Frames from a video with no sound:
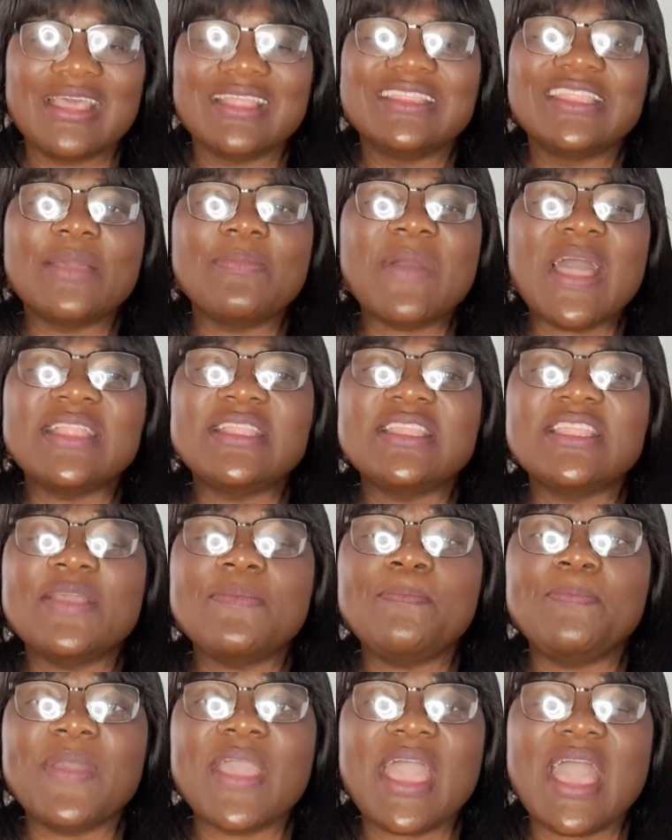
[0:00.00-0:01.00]
The man
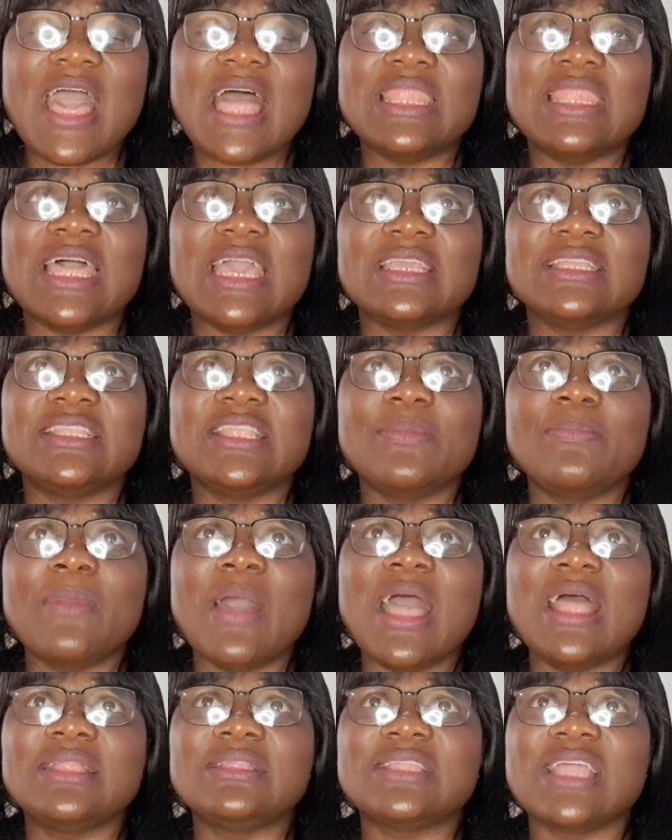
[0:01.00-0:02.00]
didn't pay her. Like, the
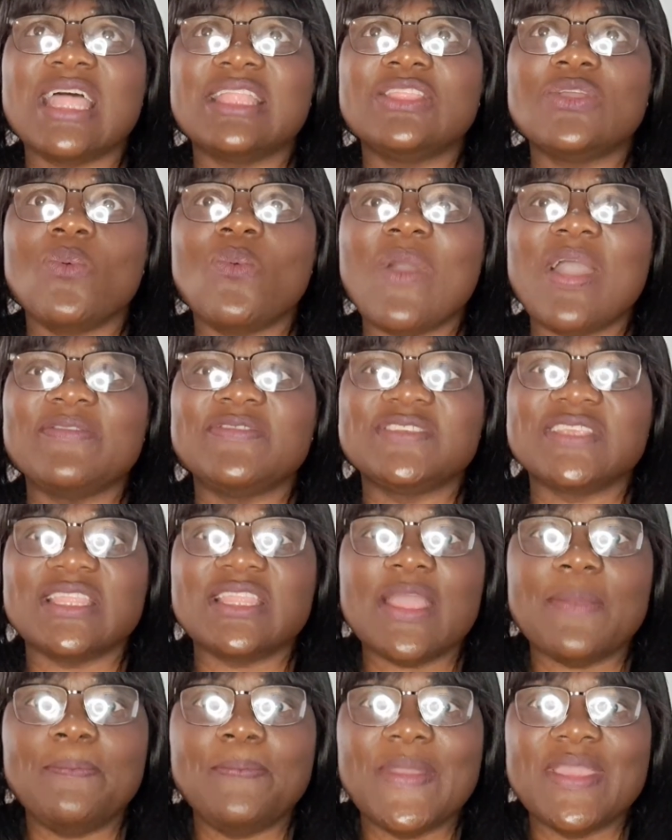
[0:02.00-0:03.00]
man and the wife
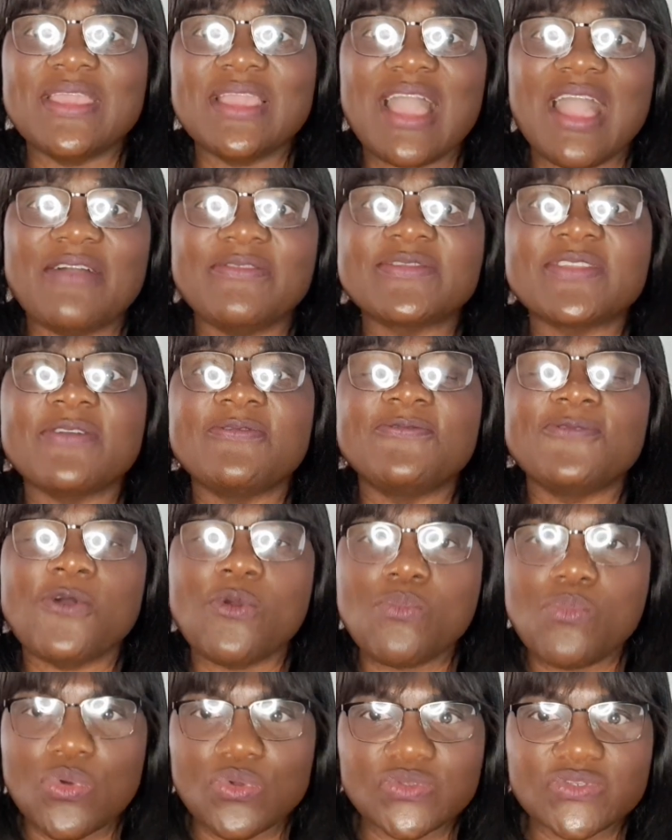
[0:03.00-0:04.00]
started paying her after
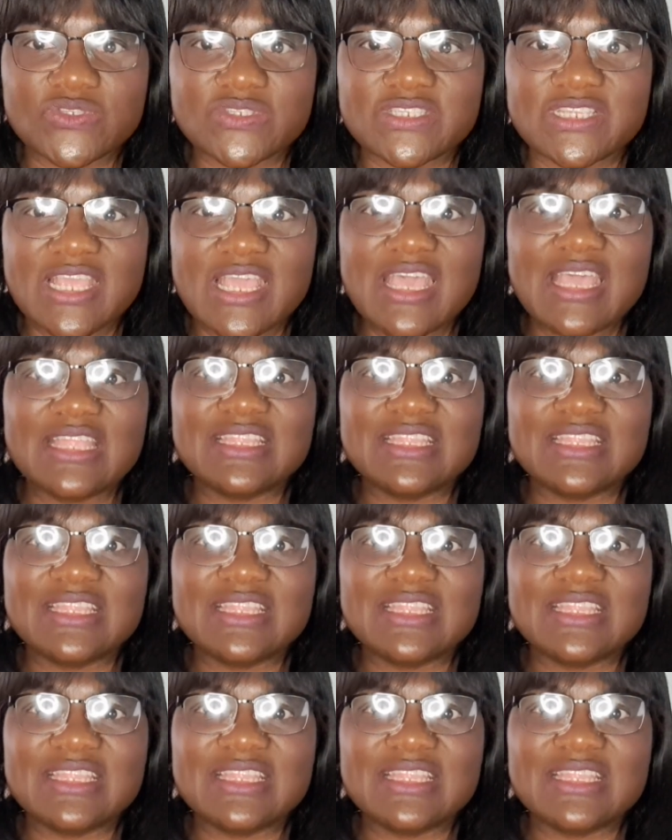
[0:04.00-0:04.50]
4 months